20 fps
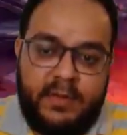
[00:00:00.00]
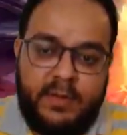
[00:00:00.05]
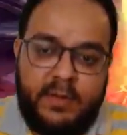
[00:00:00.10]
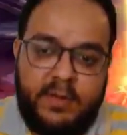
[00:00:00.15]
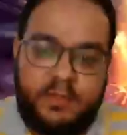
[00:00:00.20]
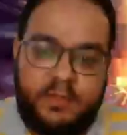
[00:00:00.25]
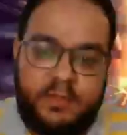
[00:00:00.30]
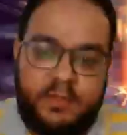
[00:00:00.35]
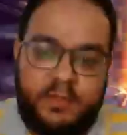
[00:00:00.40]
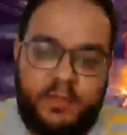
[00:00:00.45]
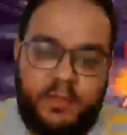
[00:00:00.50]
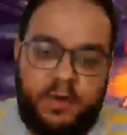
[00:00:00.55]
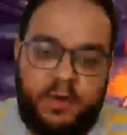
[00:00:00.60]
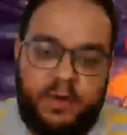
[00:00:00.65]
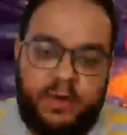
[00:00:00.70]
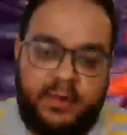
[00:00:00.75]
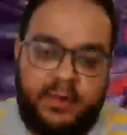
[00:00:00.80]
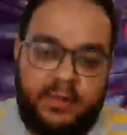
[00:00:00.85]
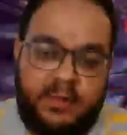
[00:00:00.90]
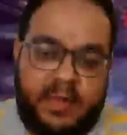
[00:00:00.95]
You know
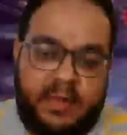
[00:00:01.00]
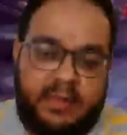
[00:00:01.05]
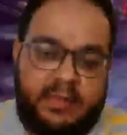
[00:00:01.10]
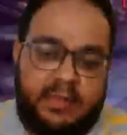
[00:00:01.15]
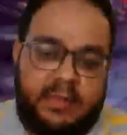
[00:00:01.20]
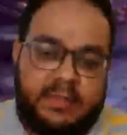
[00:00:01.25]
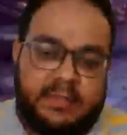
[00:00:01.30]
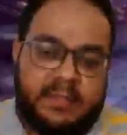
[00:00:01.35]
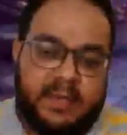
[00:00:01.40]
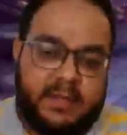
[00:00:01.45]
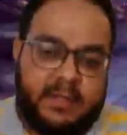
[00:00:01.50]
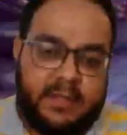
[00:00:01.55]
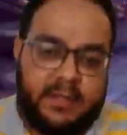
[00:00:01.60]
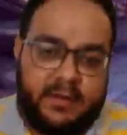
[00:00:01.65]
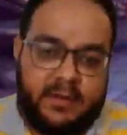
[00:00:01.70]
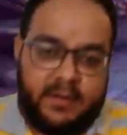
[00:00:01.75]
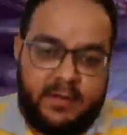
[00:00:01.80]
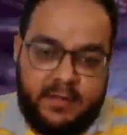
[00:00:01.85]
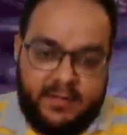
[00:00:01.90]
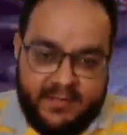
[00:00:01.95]
what? I think he's
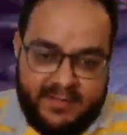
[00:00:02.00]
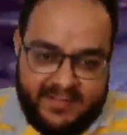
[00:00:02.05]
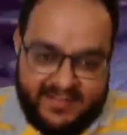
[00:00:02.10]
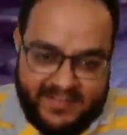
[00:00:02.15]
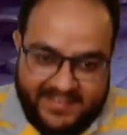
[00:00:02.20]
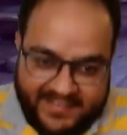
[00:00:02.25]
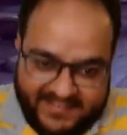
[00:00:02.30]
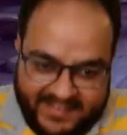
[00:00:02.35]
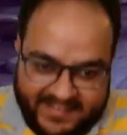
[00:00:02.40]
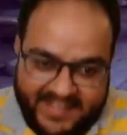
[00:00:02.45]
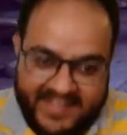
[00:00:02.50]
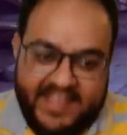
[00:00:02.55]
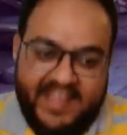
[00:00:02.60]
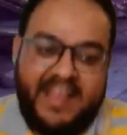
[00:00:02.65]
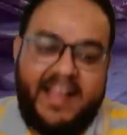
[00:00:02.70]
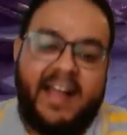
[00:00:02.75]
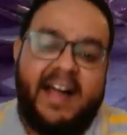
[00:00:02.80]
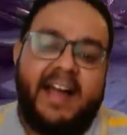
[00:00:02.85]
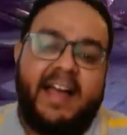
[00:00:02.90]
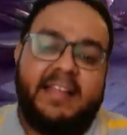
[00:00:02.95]
ungeared.
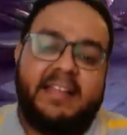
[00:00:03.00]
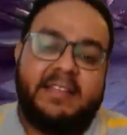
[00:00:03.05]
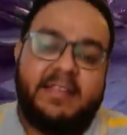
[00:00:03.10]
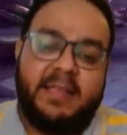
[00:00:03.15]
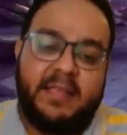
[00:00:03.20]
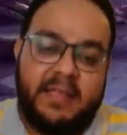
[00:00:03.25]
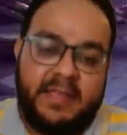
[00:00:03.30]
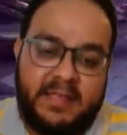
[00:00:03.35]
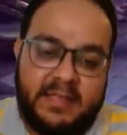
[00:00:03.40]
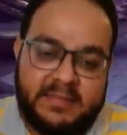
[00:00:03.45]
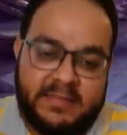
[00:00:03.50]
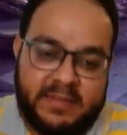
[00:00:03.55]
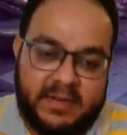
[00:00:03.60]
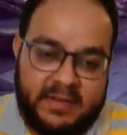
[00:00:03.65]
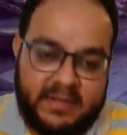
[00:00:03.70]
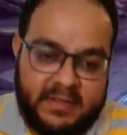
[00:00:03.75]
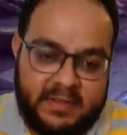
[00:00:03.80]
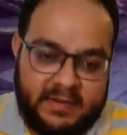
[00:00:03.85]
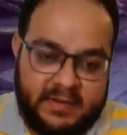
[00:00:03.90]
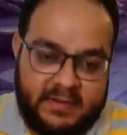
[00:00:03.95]
I think he's
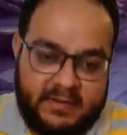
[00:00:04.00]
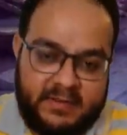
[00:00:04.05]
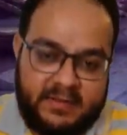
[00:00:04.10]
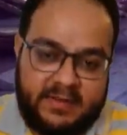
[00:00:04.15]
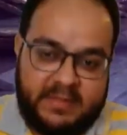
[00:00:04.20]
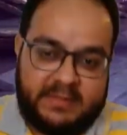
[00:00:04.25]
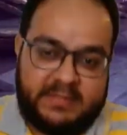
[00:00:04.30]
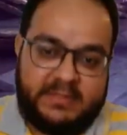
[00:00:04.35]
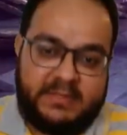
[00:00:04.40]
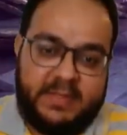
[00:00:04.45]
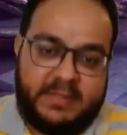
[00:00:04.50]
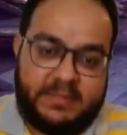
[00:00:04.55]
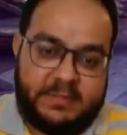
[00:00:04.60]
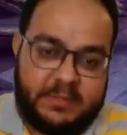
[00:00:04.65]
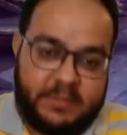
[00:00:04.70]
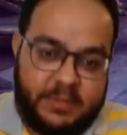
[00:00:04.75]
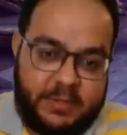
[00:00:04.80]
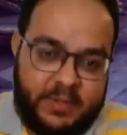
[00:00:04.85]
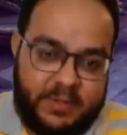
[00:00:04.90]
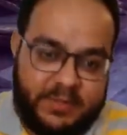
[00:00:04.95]
ungeared. That's
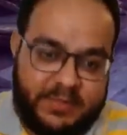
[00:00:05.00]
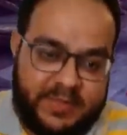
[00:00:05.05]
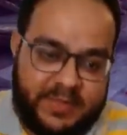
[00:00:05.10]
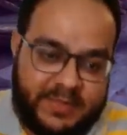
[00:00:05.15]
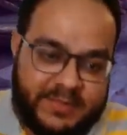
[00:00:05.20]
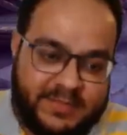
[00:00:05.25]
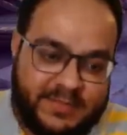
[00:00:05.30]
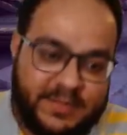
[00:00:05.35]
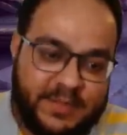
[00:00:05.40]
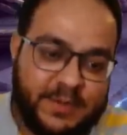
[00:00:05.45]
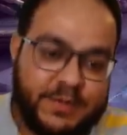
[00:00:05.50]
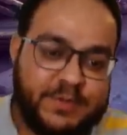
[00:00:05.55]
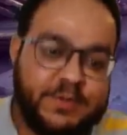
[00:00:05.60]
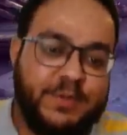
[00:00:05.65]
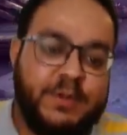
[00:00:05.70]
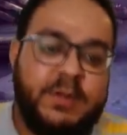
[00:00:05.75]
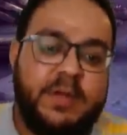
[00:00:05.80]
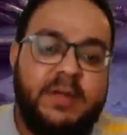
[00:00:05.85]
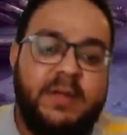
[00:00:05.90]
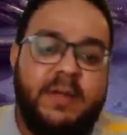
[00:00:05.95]
the that's the issue.
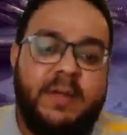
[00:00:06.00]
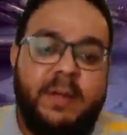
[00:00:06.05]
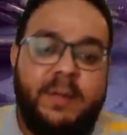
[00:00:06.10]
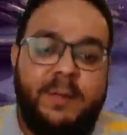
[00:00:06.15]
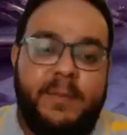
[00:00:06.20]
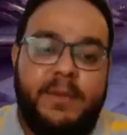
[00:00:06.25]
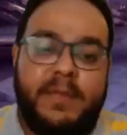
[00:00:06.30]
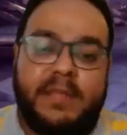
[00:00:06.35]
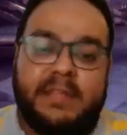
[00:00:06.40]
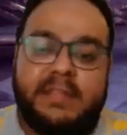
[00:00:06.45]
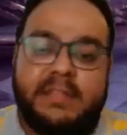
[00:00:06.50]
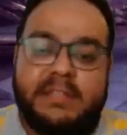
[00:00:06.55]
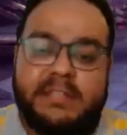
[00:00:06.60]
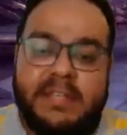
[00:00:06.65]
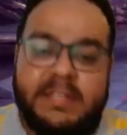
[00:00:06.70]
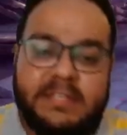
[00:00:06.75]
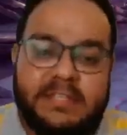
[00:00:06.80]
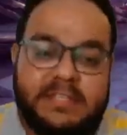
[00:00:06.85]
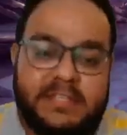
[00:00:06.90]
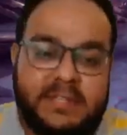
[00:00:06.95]
But you get the
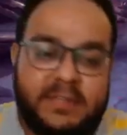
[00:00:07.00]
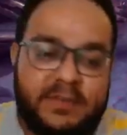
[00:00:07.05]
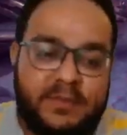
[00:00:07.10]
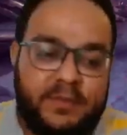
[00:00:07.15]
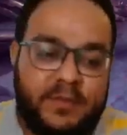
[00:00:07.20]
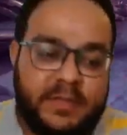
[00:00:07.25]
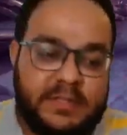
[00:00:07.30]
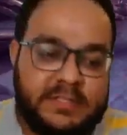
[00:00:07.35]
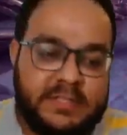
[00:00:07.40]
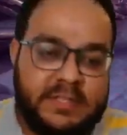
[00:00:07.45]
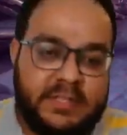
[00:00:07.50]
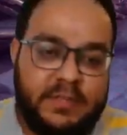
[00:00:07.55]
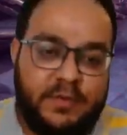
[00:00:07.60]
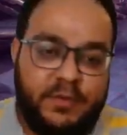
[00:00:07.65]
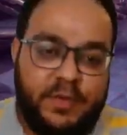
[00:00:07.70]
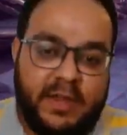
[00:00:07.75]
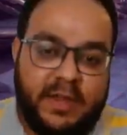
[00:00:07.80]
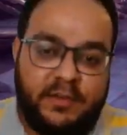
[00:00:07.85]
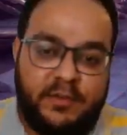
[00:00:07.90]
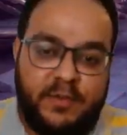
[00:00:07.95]
gist. Once you
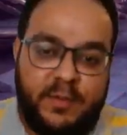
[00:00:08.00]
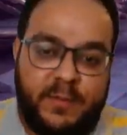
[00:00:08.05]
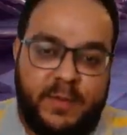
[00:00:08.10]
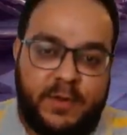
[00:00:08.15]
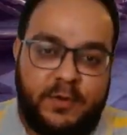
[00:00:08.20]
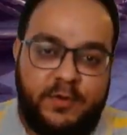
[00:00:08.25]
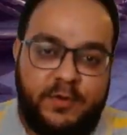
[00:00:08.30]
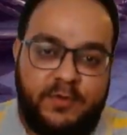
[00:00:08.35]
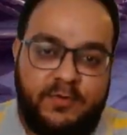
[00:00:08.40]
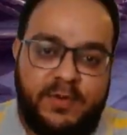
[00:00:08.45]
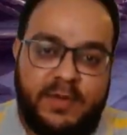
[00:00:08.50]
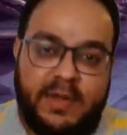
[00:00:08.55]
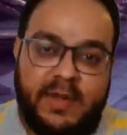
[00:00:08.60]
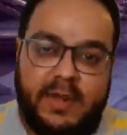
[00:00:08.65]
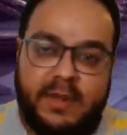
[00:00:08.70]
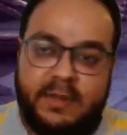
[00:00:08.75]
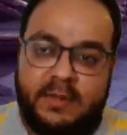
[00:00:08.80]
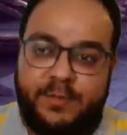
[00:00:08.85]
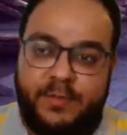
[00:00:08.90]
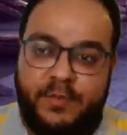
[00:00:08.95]
get to him, I don't know if he'll
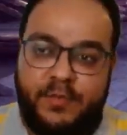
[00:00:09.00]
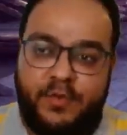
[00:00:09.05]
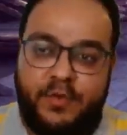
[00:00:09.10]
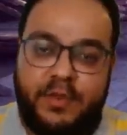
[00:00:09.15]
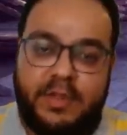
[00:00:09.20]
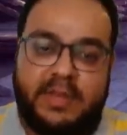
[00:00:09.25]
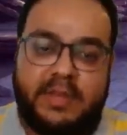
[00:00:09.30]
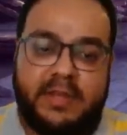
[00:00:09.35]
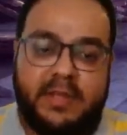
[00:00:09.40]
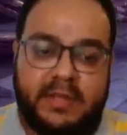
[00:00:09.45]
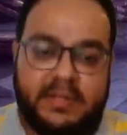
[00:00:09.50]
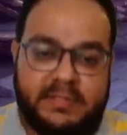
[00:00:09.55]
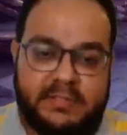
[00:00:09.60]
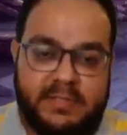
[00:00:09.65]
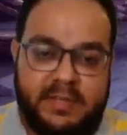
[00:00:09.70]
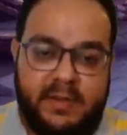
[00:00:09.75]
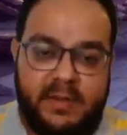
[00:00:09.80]
land the provoke. He does.